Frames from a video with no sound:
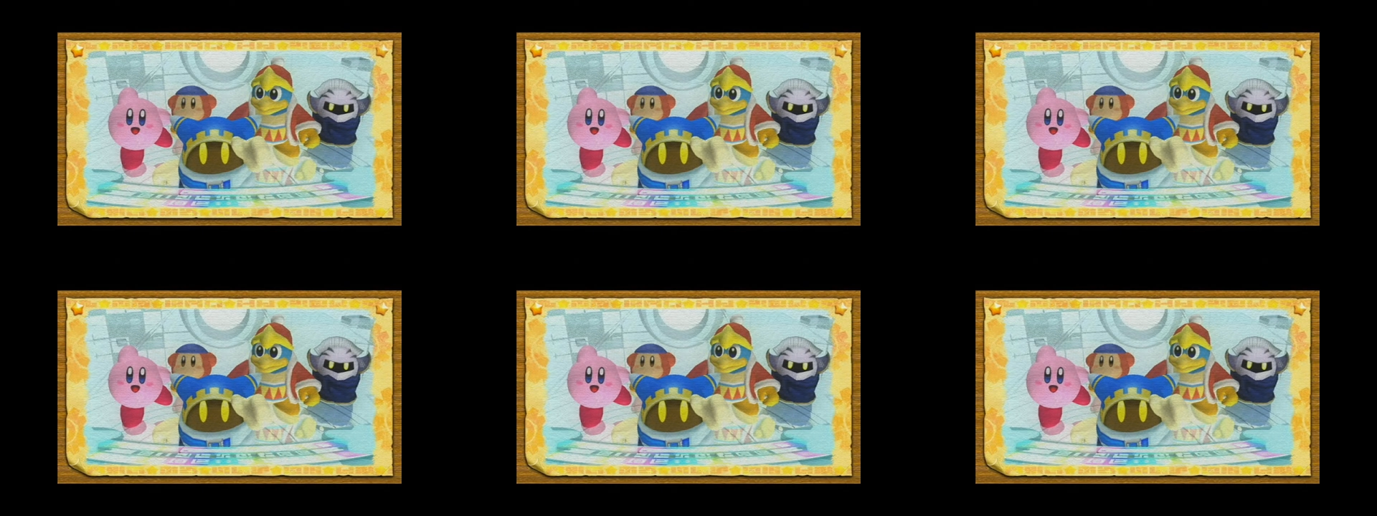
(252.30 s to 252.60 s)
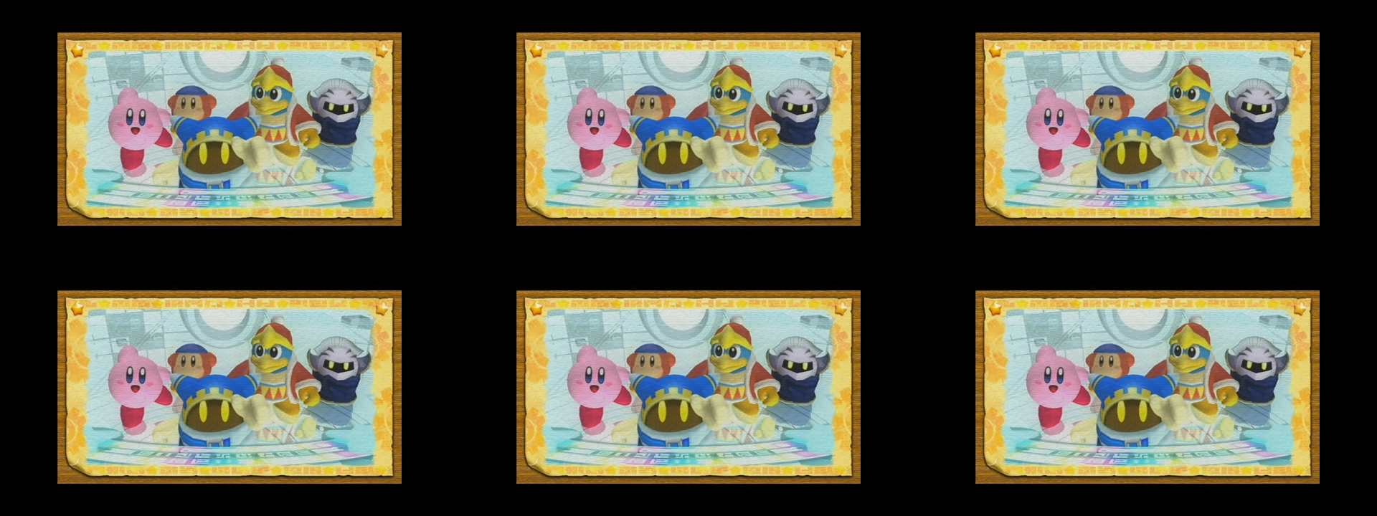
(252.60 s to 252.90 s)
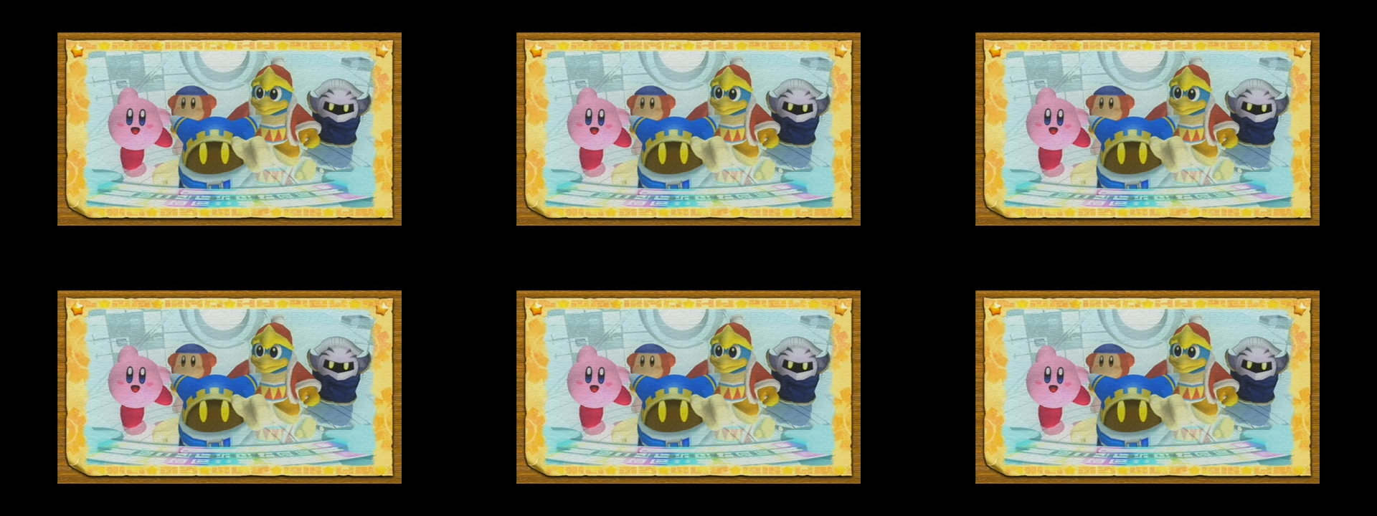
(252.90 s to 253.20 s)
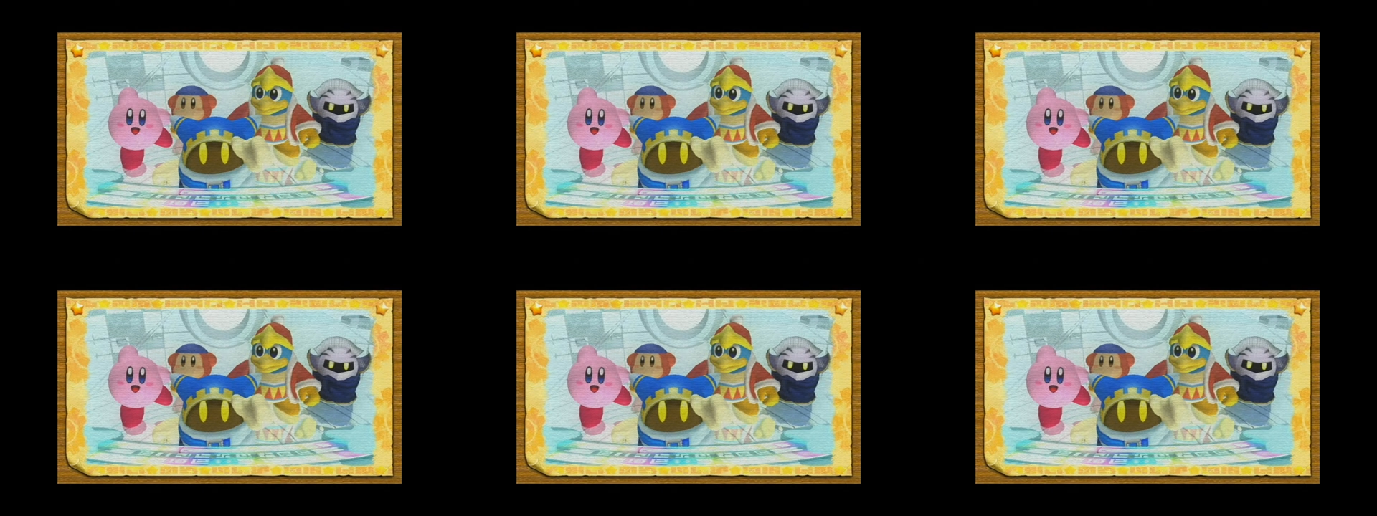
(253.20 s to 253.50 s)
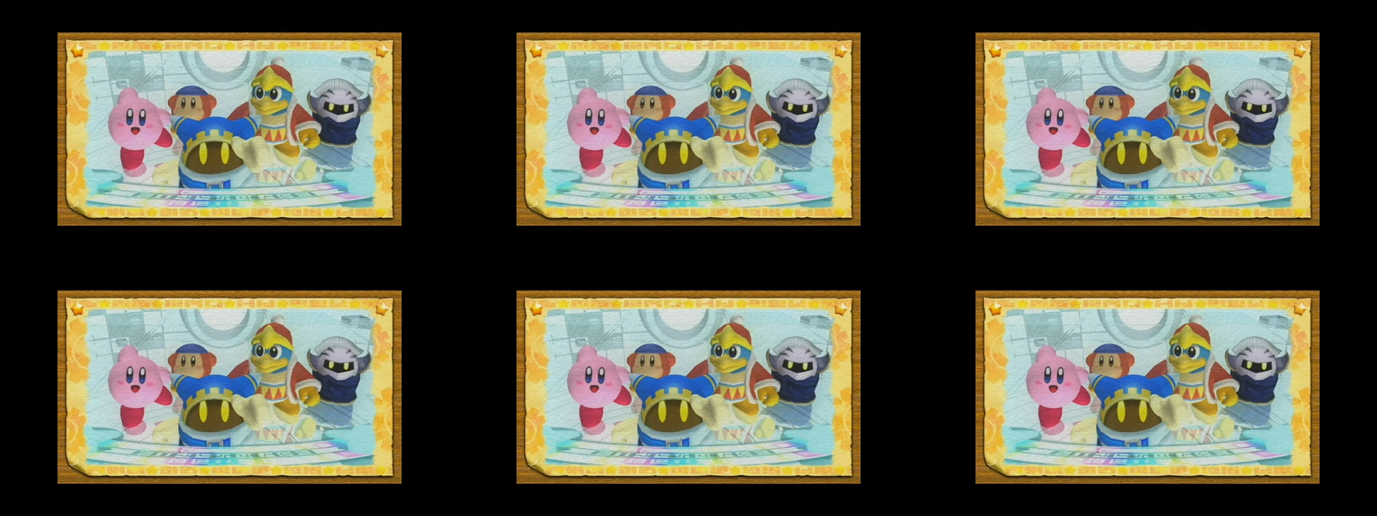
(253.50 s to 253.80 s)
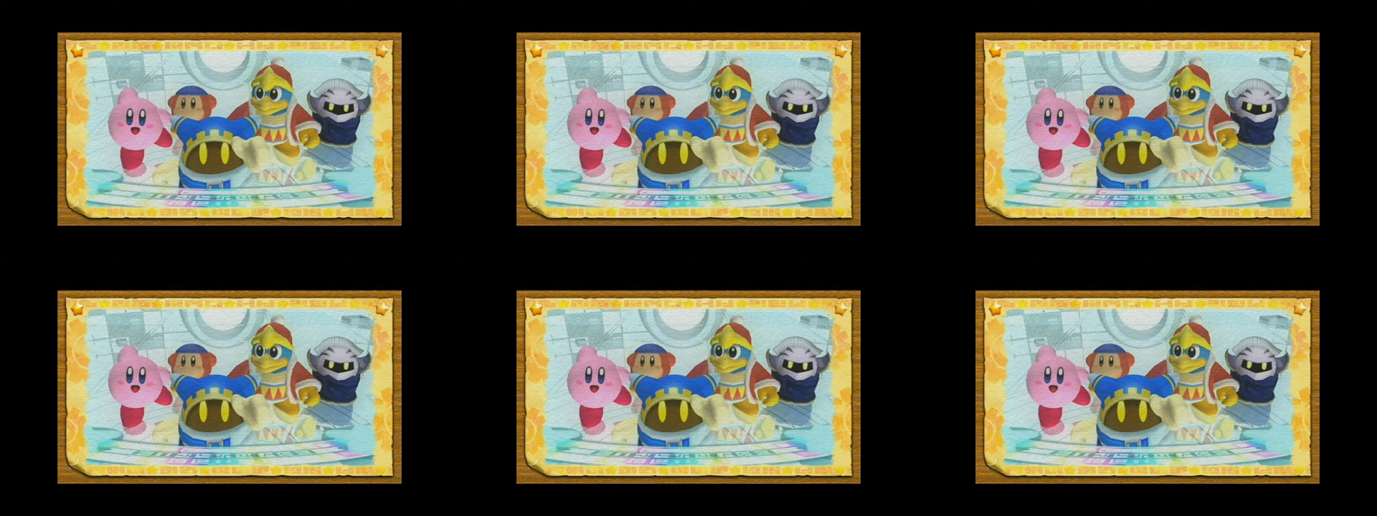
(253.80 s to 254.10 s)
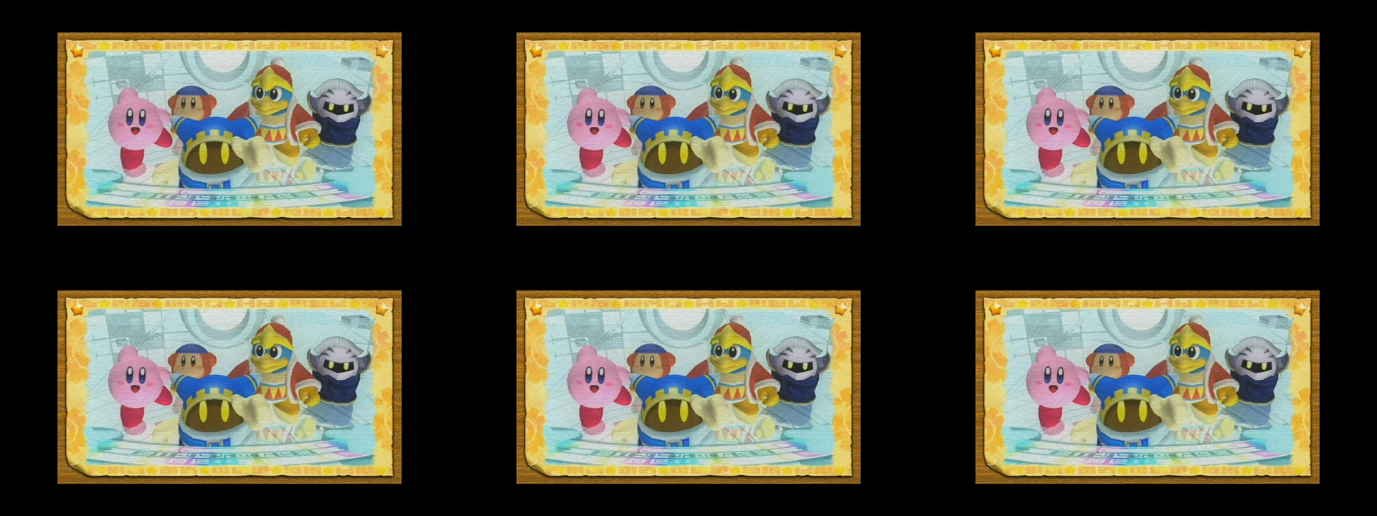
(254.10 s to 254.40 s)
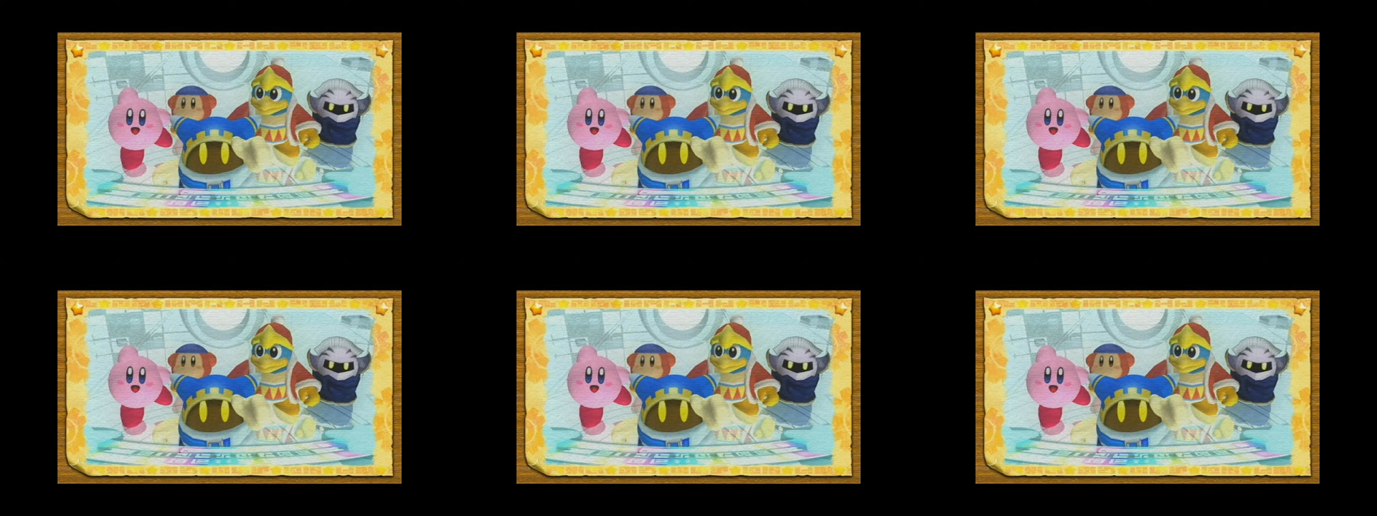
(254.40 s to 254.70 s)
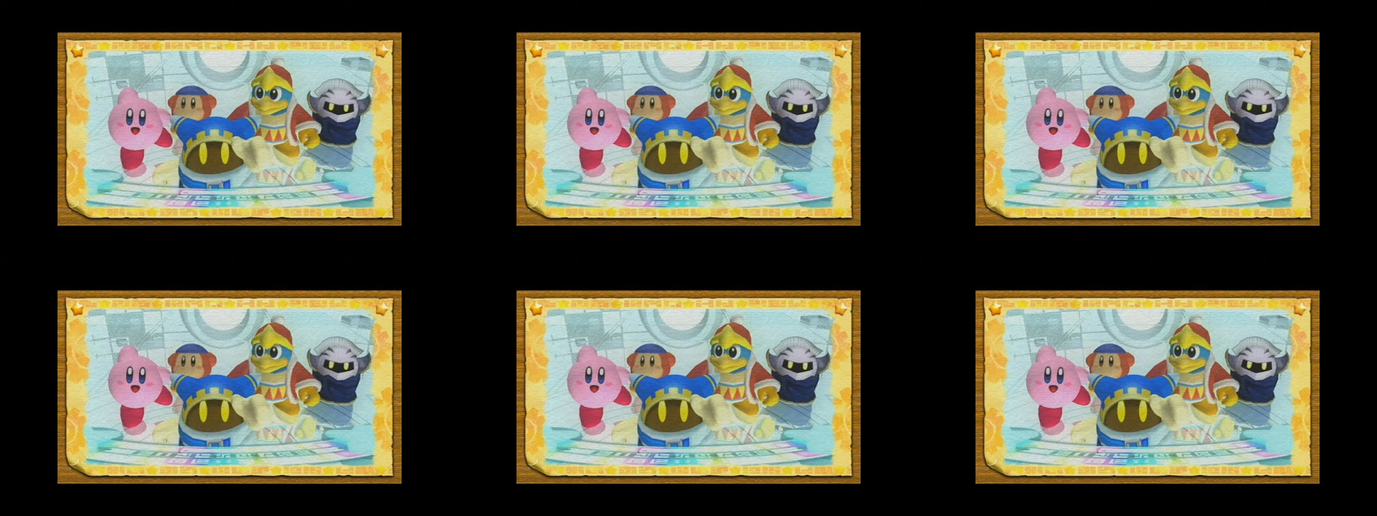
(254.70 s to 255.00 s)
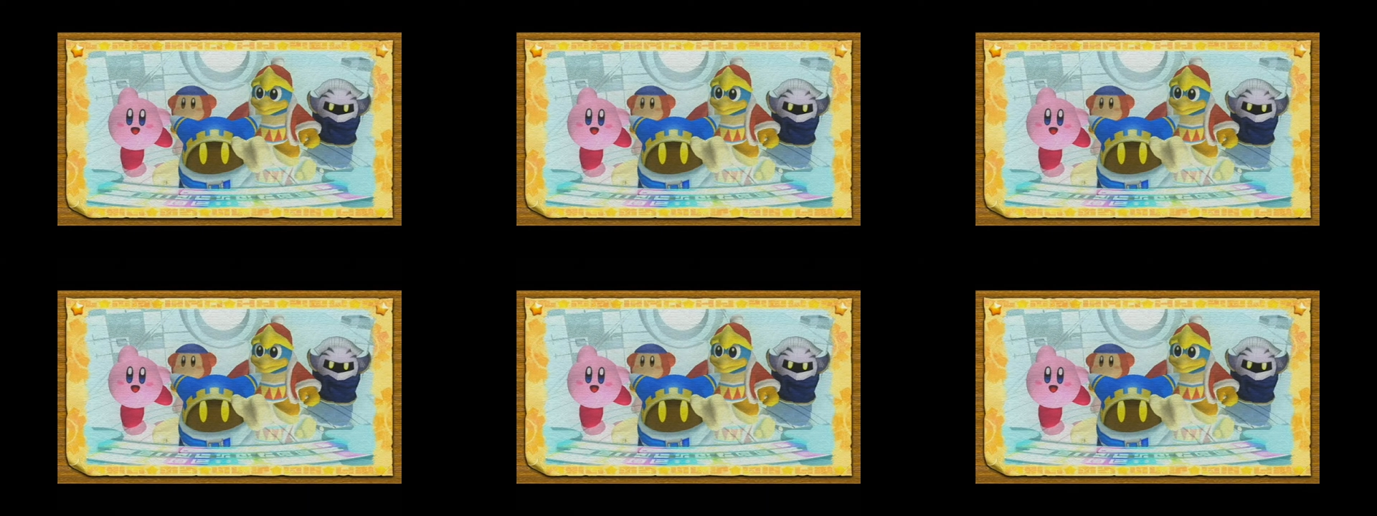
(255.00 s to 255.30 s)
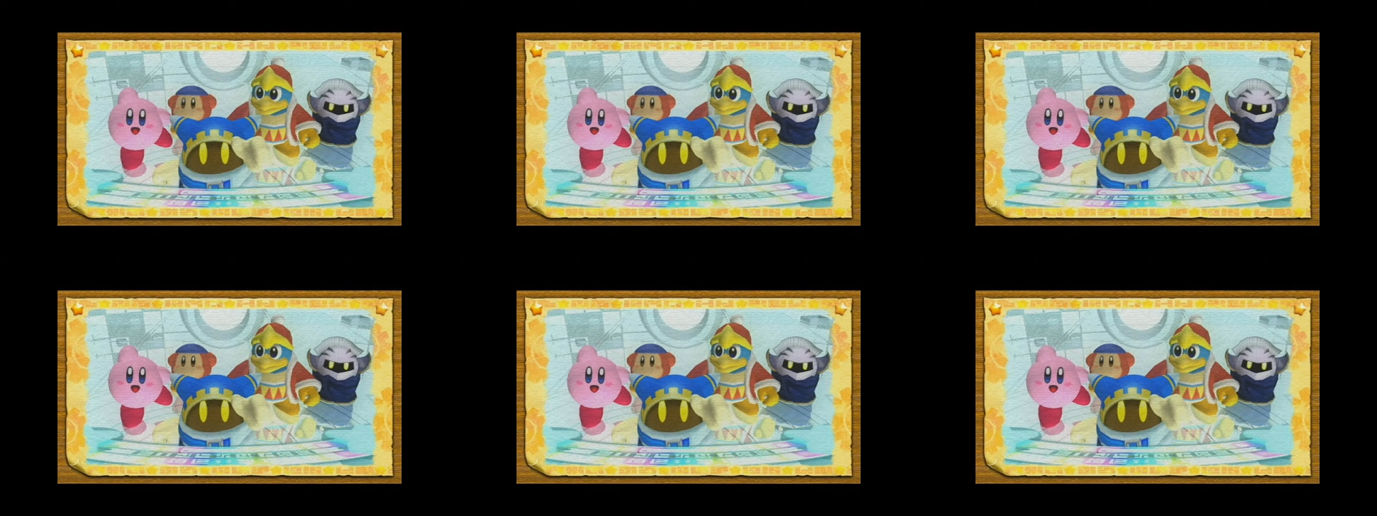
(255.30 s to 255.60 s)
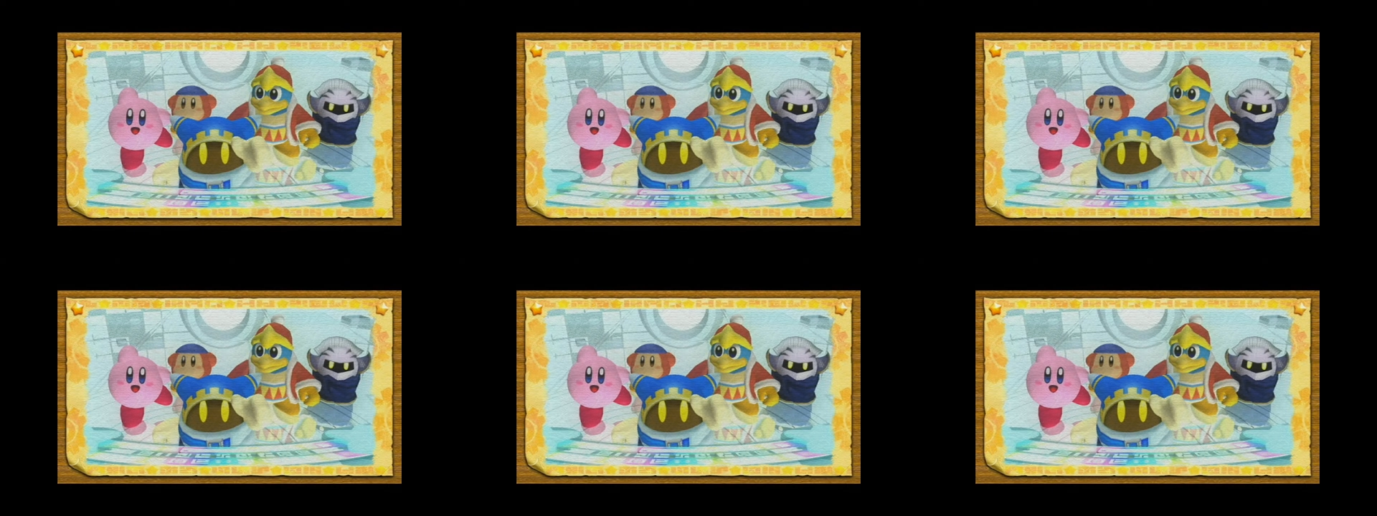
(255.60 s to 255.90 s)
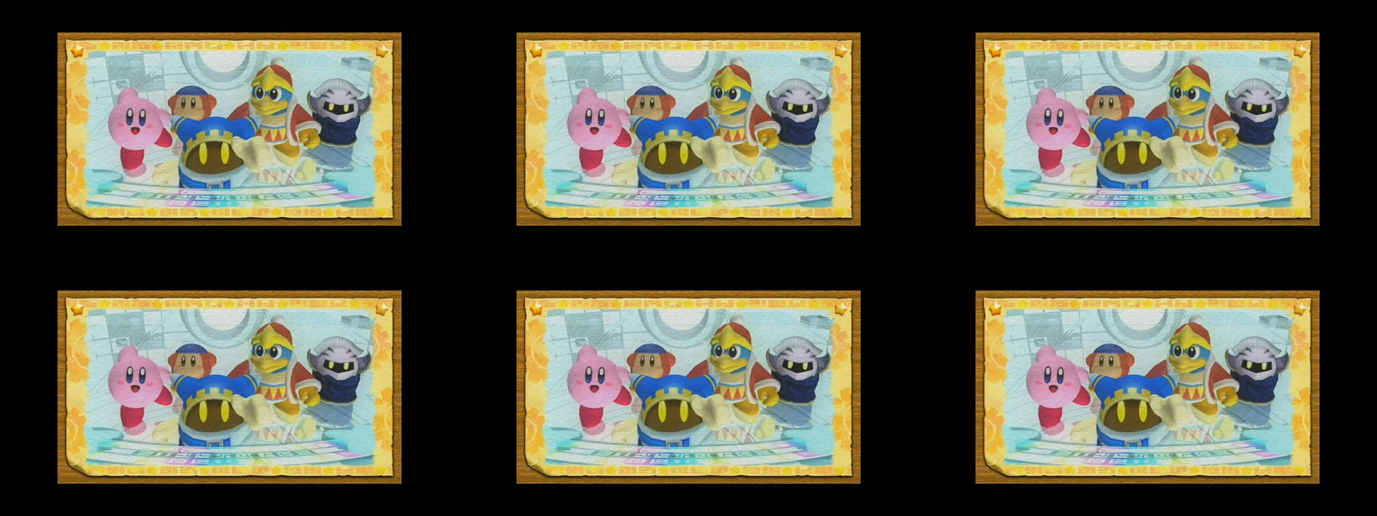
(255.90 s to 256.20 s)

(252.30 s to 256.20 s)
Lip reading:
(no speaker visible)